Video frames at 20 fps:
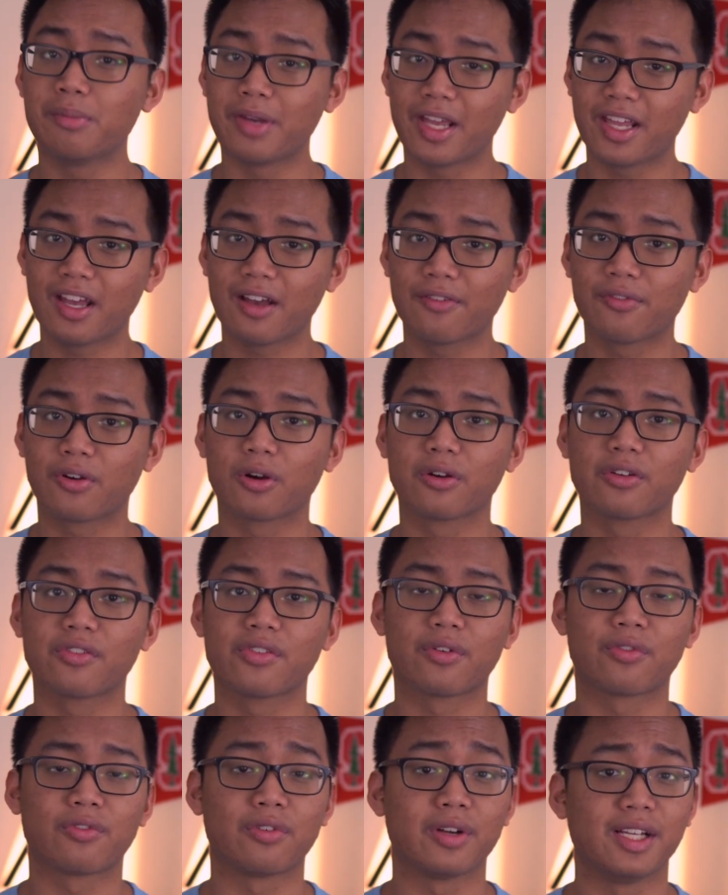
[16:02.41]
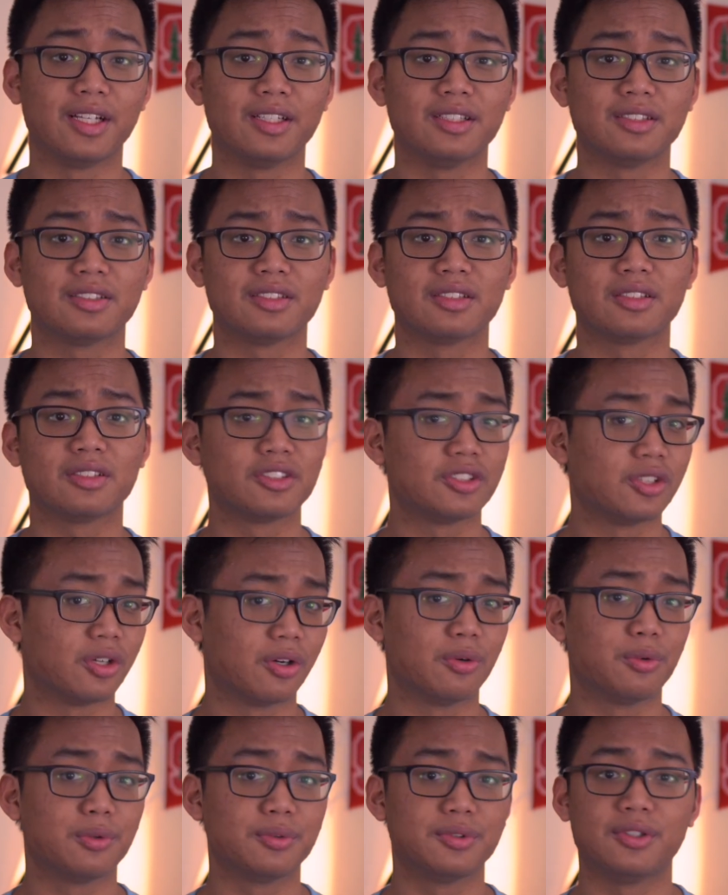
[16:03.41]
may have heard of the phrase,
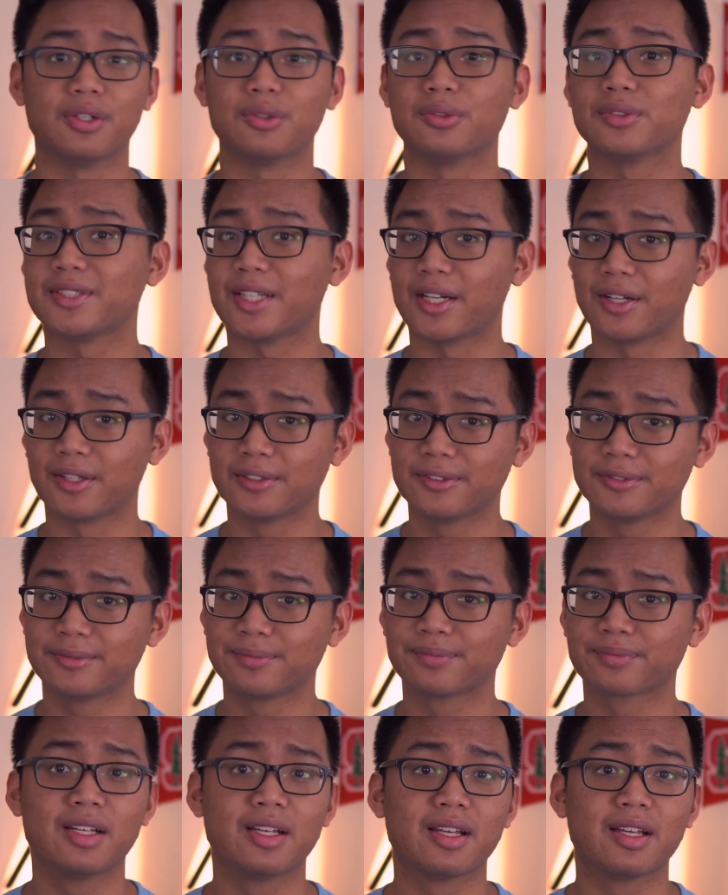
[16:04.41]
show, don't tell.